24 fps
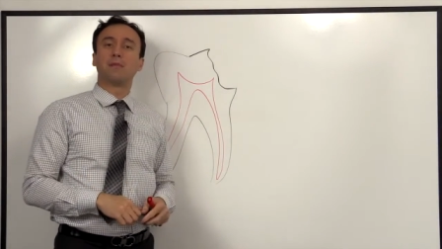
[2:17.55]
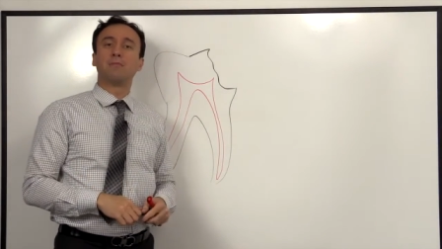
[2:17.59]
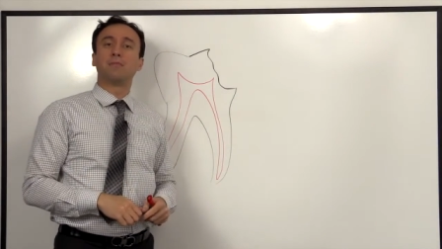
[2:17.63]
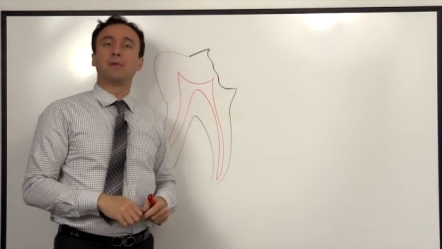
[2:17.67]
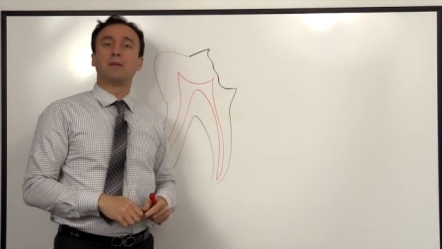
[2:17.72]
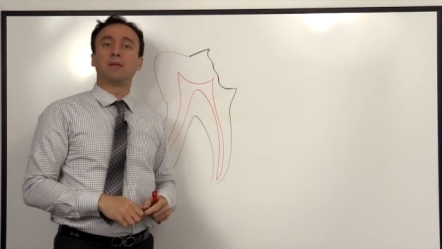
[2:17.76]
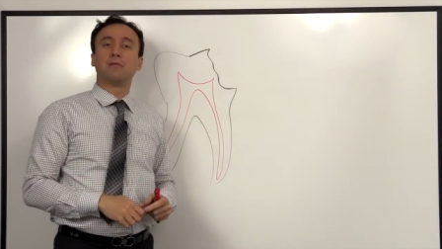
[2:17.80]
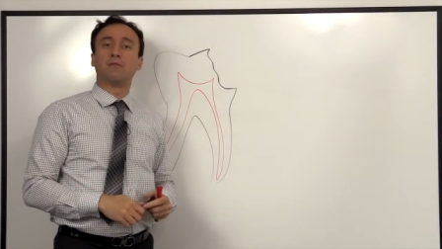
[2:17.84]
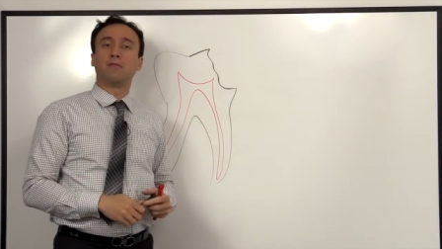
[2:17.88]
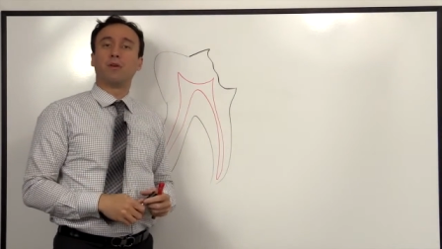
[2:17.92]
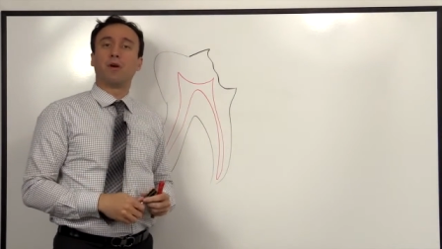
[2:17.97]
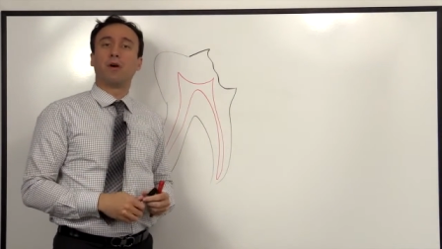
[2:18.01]

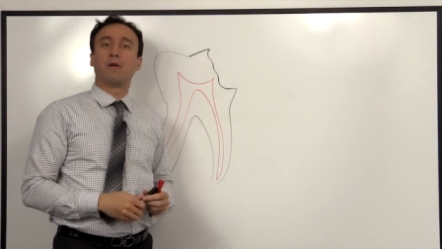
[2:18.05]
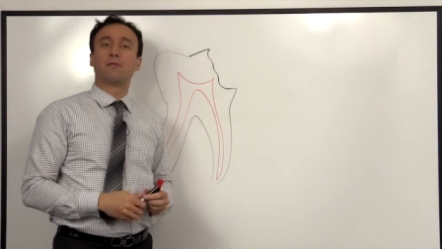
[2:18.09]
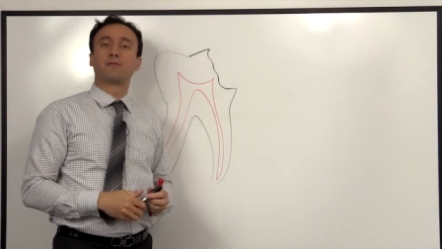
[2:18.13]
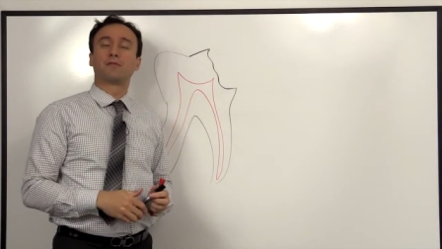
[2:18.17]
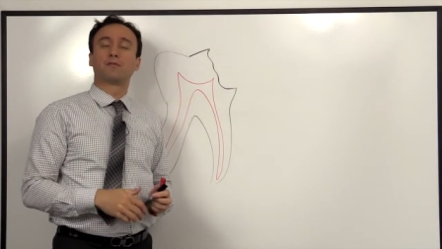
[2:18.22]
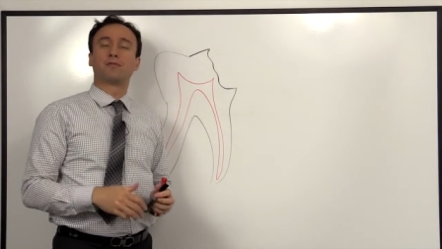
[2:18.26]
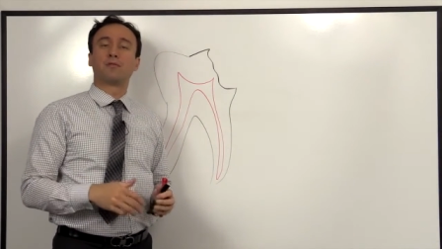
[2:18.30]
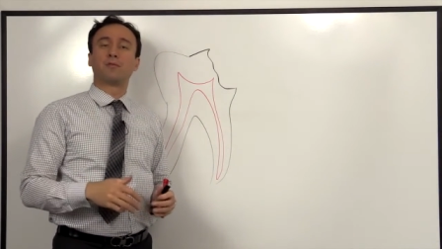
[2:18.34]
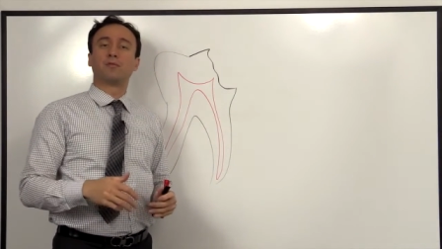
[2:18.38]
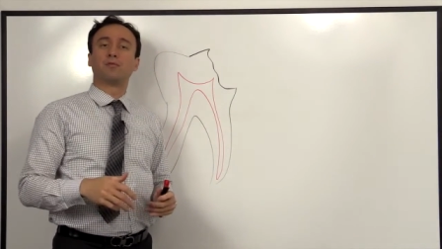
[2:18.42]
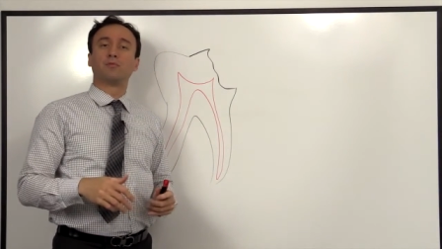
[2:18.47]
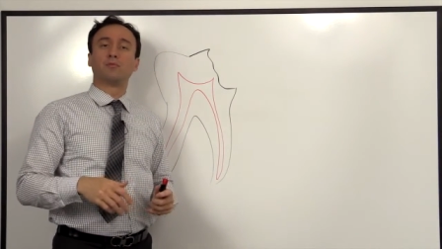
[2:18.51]

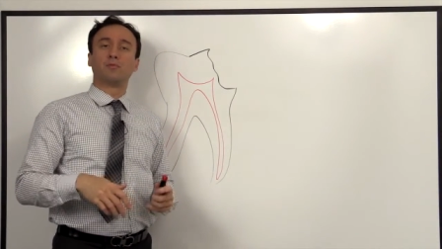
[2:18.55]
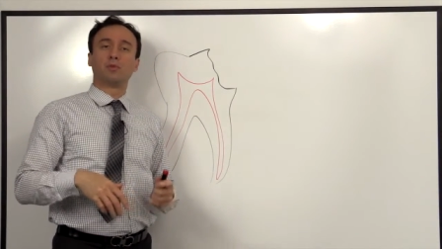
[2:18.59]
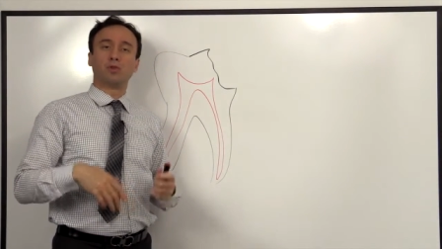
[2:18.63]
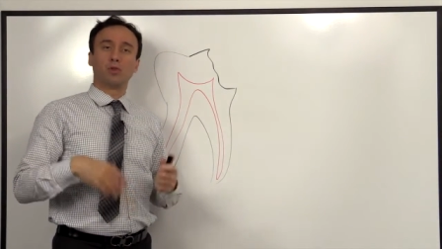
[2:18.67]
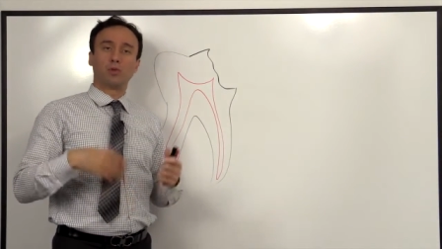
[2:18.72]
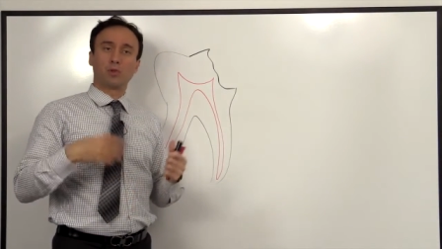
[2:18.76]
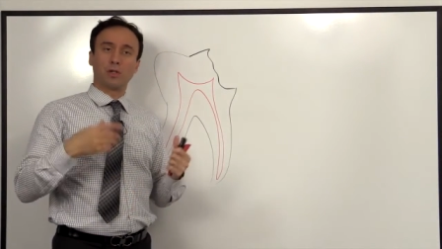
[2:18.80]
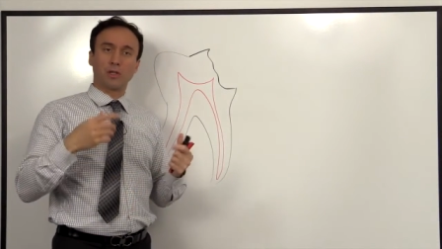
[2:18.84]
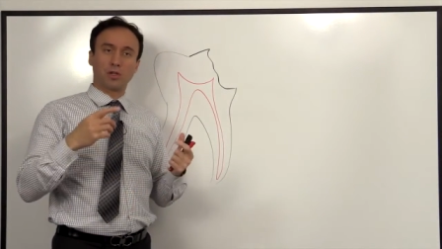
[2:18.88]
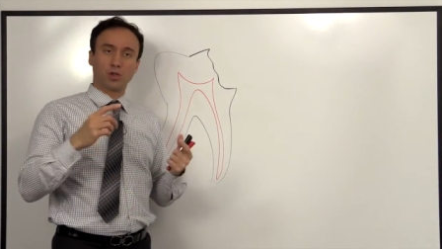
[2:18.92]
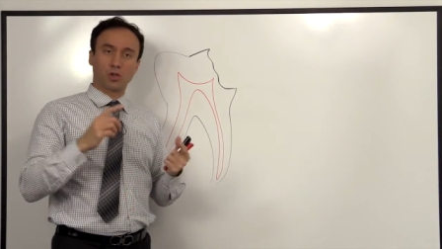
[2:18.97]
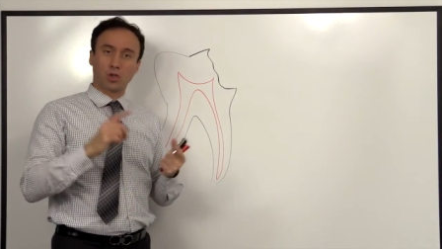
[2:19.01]
involves
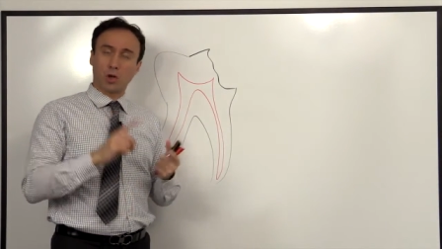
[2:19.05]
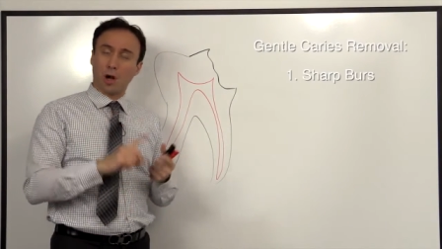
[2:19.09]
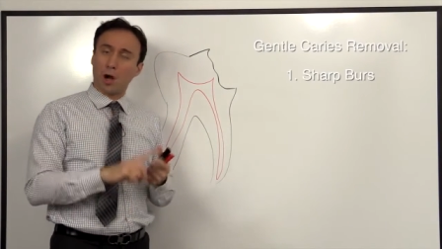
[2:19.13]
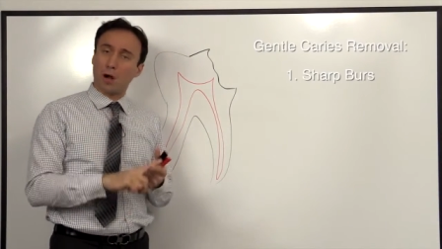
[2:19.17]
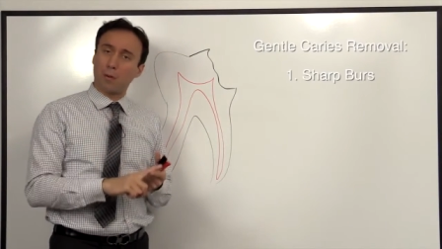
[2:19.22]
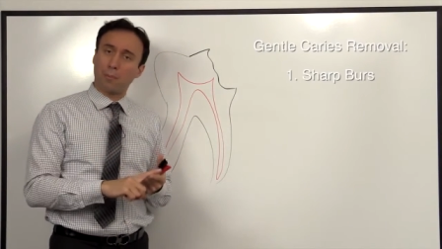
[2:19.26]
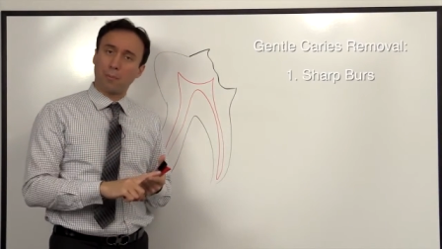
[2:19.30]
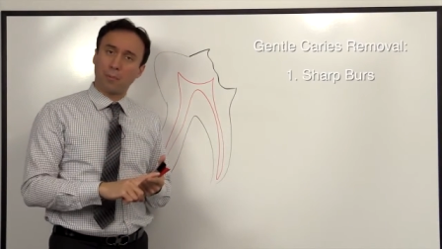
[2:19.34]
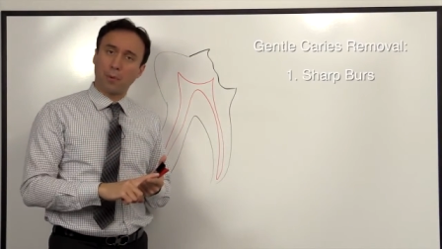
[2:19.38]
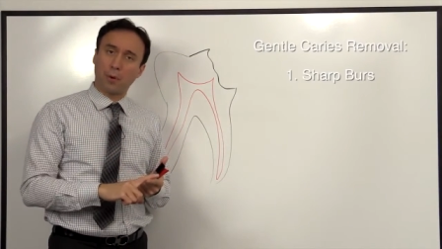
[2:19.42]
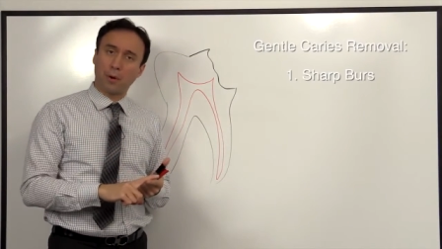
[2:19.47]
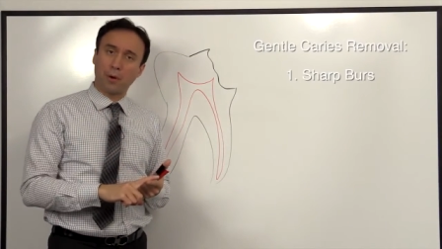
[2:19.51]
using
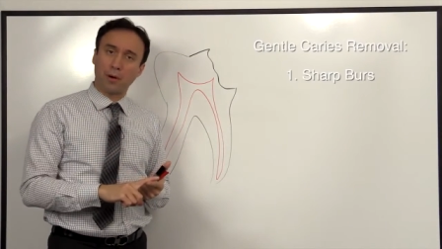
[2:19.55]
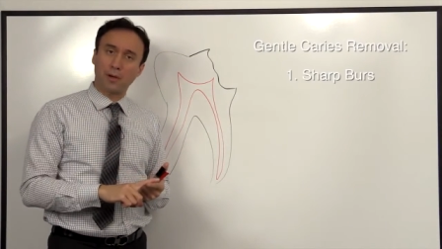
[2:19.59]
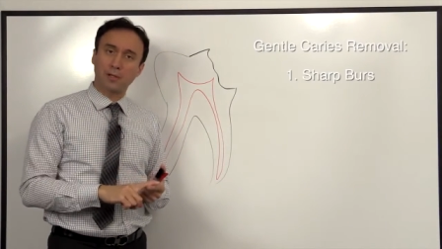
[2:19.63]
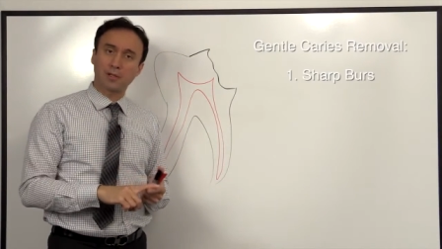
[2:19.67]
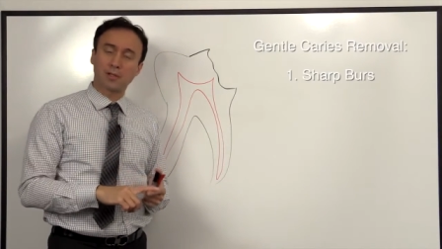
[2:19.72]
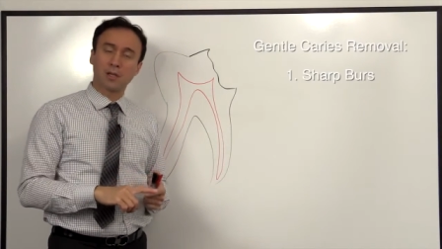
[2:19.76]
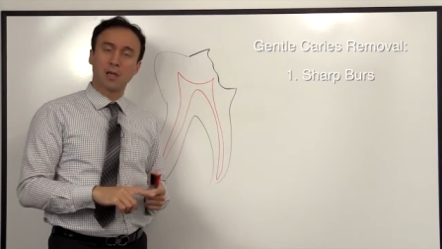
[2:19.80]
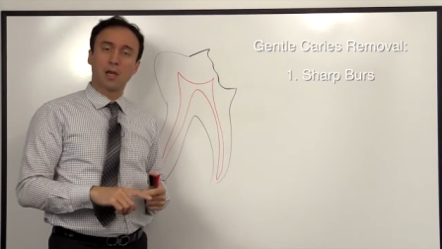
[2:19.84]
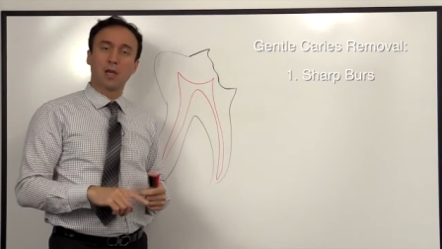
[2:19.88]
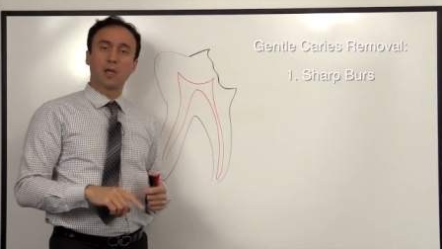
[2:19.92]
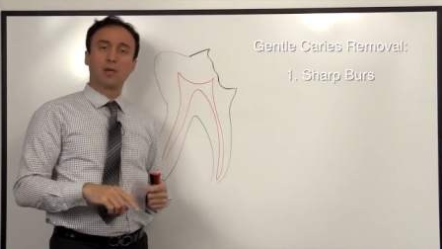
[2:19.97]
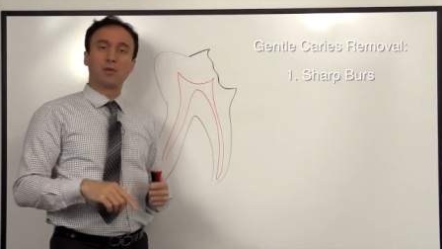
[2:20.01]
sharp burrs,